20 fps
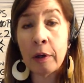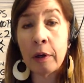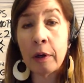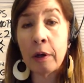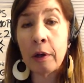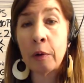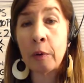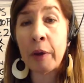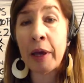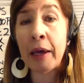
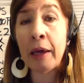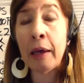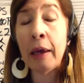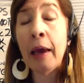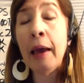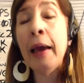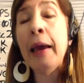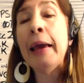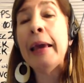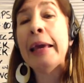Okay?
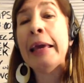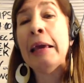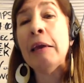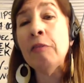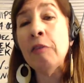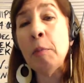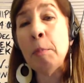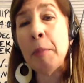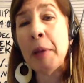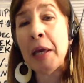
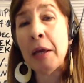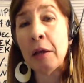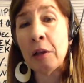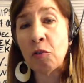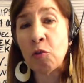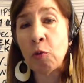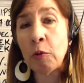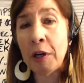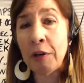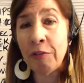Even being a
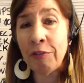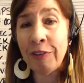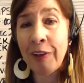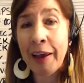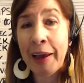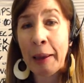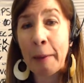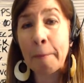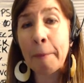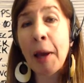twin
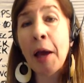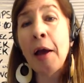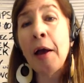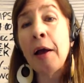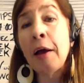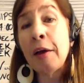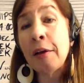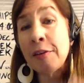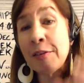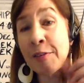flame.
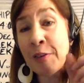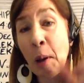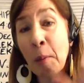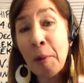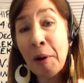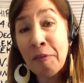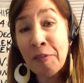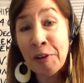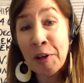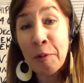Some
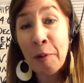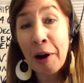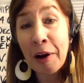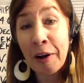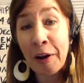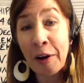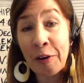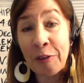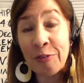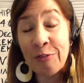of you are
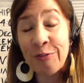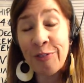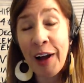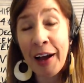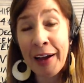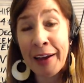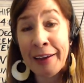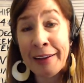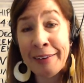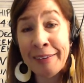going to
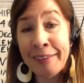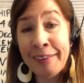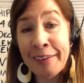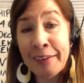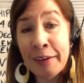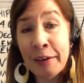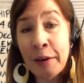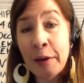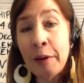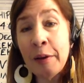find
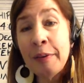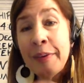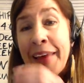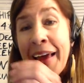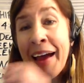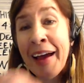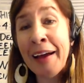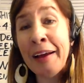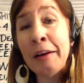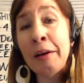
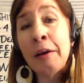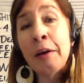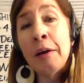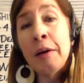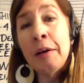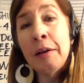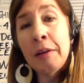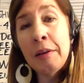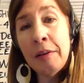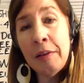that
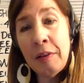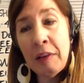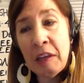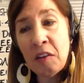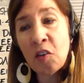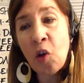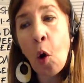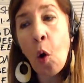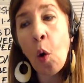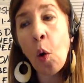
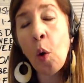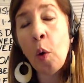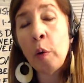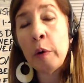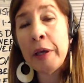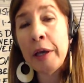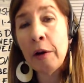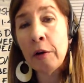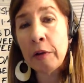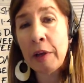this whole
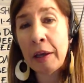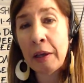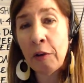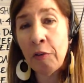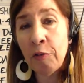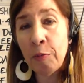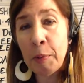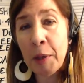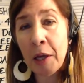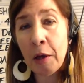year that
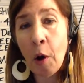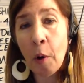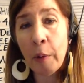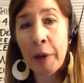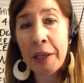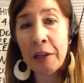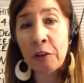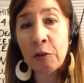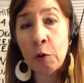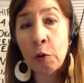you've been
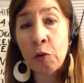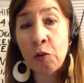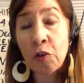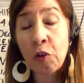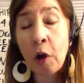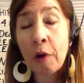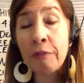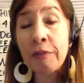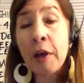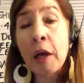going through
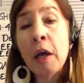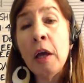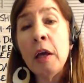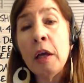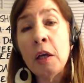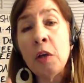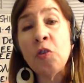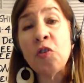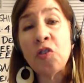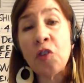stuff,
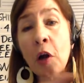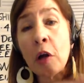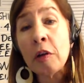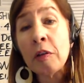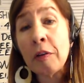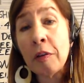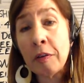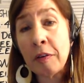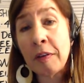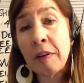you start
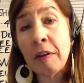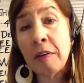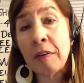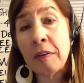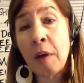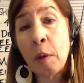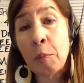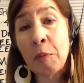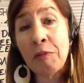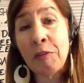to see
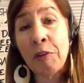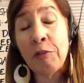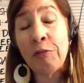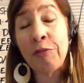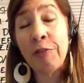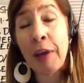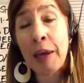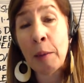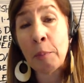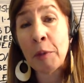some of the
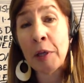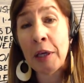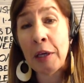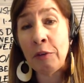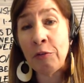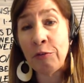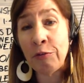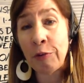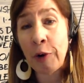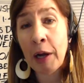family
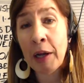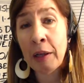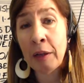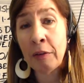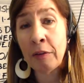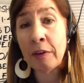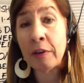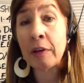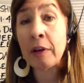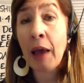and
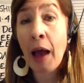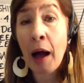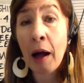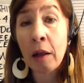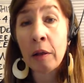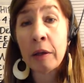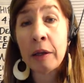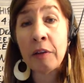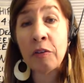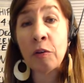friends and
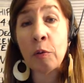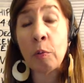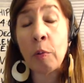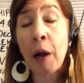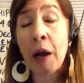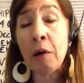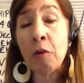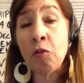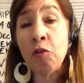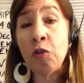colleagues
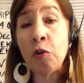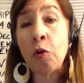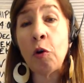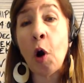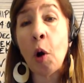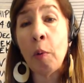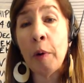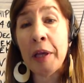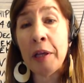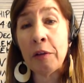around you
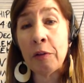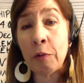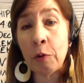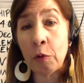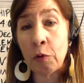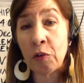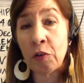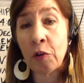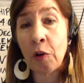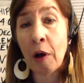going through
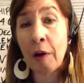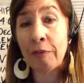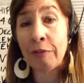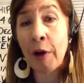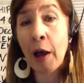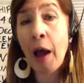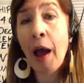stuff.